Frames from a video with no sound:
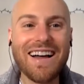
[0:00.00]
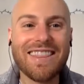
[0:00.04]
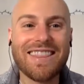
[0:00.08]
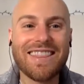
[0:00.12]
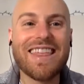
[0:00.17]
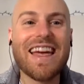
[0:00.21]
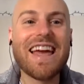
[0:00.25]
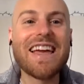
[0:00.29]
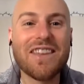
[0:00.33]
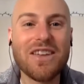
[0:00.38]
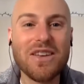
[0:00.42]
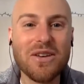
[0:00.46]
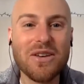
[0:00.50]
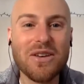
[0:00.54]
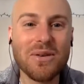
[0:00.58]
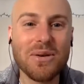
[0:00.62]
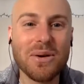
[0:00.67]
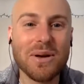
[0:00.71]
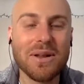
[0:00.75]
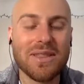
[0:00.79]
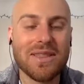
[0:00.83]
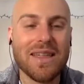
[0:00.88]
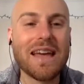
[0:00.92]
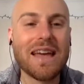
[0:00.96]
Thank
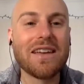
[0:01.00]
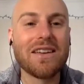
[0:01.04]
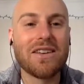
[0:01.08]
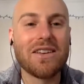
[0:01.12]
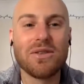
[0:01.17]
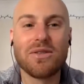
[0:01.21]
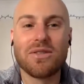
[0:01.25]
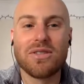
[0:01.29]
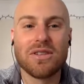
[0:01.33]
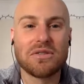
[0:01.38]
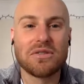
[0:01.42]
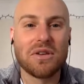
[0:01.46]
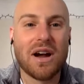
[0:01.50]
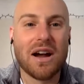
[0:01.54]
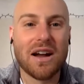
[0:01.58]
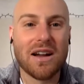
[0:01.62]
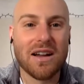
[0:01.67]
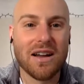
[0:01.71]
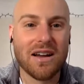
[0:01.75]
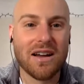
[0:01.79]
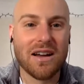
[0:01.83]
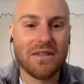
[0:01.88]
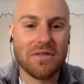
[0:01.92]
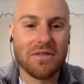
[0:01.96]
you,
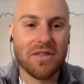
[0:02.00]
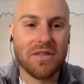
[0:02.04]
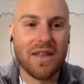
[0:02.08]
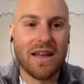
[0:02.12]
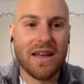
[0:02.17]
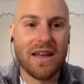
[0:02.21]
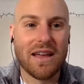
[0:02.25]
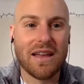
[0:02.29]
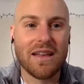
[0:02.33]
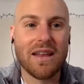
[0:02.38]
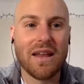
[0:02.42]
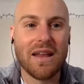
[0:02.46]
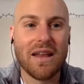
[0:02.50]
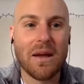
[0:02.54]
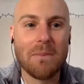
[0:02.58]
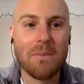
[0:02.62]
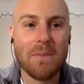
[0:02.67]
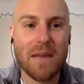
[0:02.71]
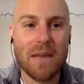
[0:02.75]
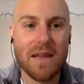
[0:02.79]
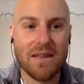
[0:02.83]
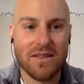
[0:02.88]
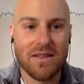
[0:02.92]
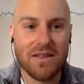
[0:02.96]
Sitraka, for that
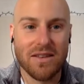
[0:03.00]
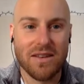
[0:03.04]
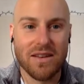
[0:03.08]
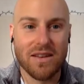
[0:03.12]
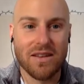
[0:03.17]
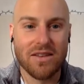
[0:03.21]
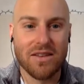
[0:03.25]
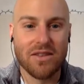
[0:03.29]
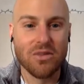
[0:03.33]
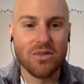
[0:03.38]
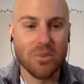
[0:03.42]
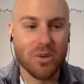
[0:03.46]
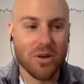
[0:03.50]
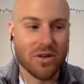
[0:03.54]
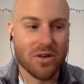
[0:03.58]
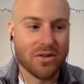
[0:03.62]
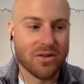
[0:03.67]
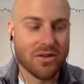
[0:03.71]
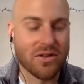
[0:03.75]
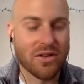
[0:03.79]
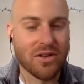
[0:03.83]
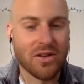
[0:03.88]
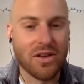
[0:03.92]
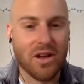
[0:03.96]
amazing, super
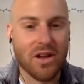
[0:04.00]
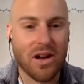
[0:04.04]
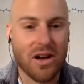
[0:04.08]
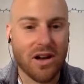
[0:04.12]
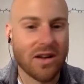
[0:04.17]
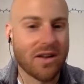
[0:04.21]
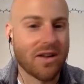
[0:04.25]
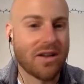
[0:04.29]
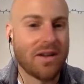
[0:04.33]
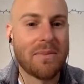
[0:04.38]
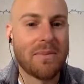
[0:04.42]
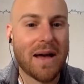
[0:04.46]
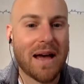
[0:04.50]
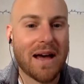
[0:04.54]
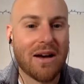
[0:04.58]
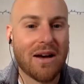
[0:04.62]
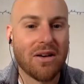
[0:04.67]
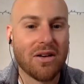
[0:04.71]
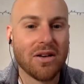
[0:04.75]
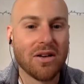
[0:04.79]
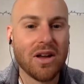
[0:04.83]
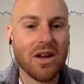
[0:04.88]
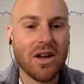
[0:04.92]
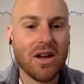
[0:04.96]
interesting talk
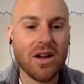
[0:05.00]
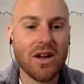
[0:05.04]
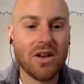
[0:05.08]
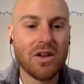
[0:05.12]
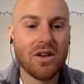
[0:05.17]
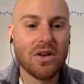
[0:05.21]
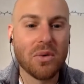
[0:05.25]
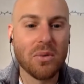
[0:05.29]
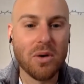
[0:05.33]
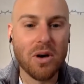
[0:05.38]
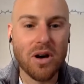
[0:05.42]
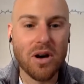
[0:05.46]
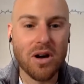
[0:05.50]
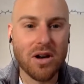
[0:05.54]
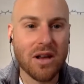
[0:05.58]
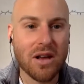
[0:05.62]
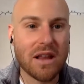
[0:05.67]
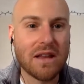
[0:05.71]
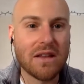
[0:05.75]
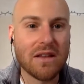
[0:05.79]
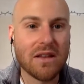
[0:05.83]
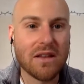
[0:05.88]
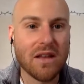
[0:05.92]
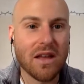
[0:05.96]
about your work
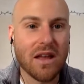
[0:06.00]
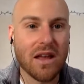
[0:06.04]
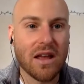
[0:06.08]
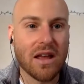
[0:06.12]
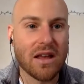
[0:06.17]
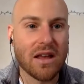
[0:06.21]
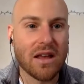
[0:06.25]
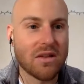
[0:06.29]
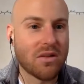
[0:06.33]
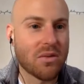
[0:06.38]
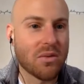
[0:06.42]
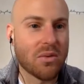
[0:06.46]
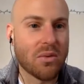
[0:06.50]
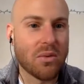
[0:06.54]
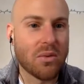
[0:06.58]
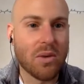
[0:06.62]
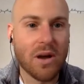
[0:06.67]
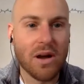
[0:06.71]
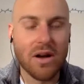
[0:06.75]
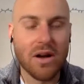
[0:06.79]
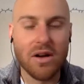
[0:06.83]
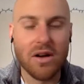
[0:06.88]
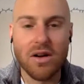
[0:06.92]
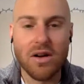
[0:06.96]
and
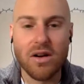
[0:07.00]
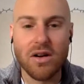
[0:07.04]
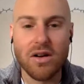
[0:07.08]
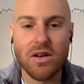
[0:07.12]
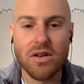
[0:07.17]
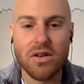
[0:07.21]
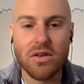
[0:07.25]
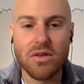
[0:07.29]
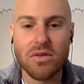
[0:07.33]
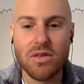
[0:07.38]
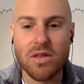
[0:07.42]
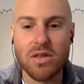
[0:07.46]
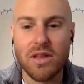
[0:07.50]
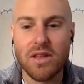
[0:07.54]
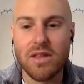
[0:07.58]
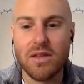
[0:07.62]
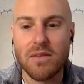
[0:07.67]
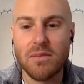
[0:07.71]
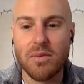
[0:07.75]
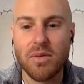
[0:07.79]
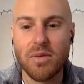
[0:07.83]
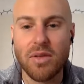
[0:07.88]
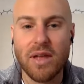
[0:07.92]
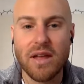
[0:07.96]
where you think
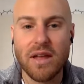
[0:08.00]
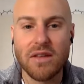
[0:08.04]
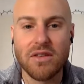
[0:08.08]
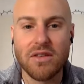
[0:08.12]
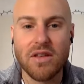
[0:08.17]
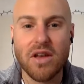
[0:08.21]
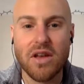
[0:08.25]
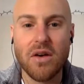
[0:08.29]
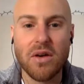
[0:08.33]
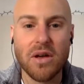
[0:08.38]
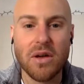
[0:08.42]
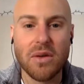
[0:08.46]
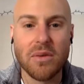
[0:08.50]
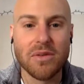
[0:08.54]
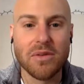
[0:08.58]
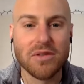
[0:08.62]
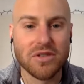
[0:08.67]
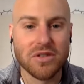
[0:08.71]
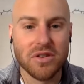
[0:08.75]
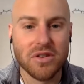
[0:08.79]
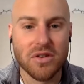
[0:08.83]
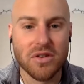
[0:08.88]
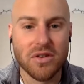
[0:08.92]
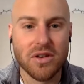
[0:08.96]
that play is going and
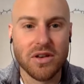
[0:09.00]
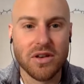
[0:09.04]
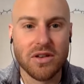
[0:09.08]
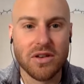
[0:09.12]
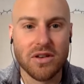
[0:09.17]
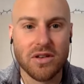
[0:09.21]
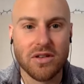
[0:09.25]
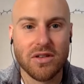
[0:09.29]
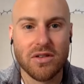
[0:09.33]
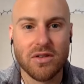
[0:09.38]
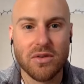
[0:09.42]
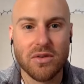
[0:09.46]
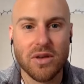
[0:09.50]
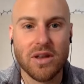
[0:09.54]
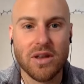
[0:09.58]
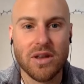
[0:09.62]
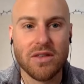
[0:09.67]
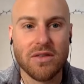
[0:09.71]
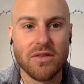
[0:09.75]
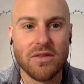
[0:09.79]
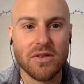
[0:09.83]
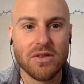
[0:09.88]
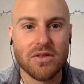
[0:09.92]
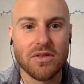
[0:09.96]
what you're doing to
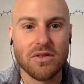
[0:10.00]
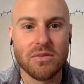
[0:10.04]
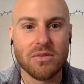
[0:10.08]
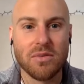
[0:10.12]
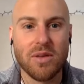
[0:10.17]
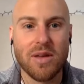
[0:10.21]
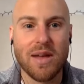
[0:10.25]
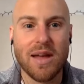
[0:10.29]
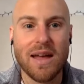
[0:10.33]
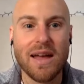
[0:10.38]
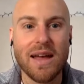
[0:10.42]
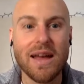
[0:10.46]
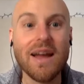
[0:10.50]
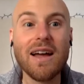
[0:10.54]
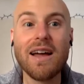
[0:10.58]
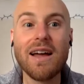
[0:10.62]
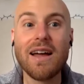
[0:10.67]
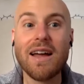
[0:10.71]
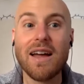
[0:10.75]
create the future of play.